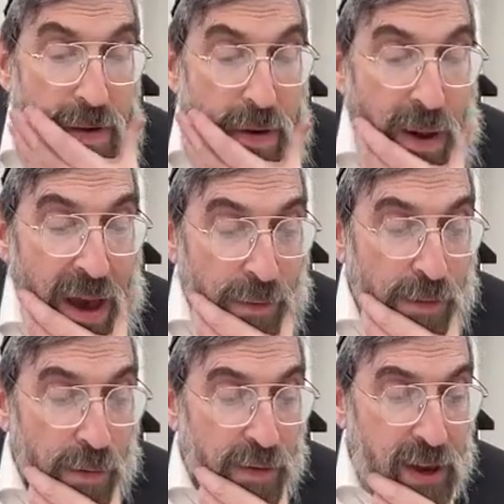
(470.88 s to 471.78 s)
you
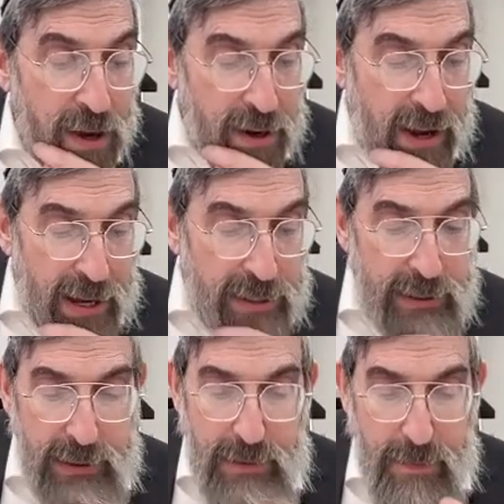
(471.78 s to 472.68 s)
have over here,
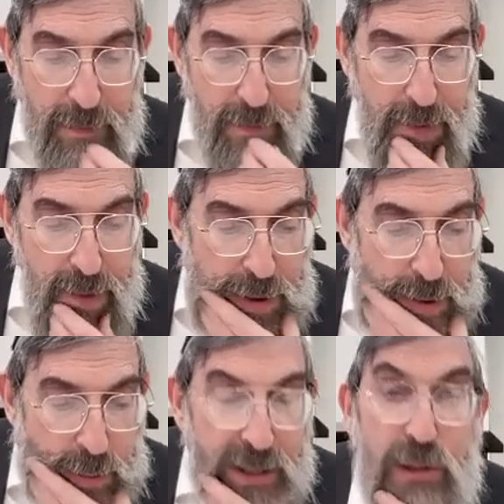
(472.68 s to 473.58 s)
guys,
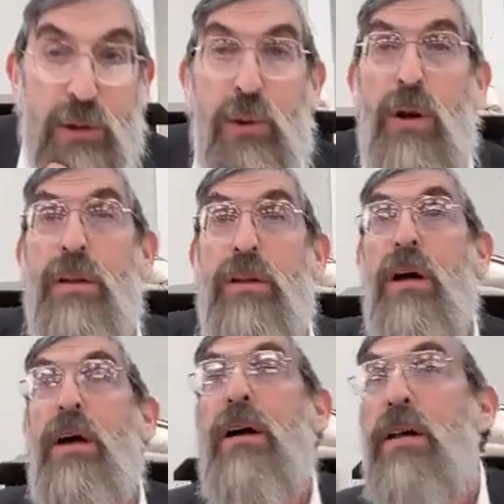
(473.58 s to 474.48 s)
what's called
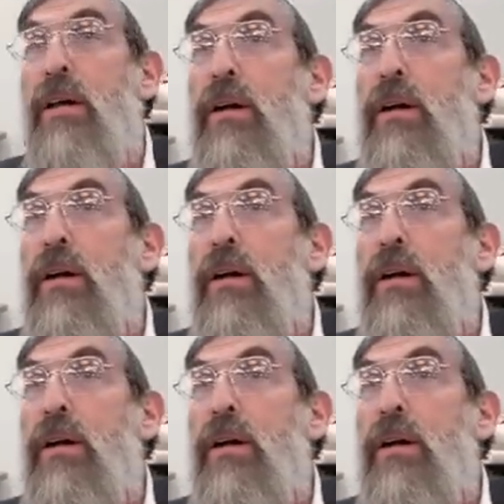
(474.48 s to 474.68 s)
uh,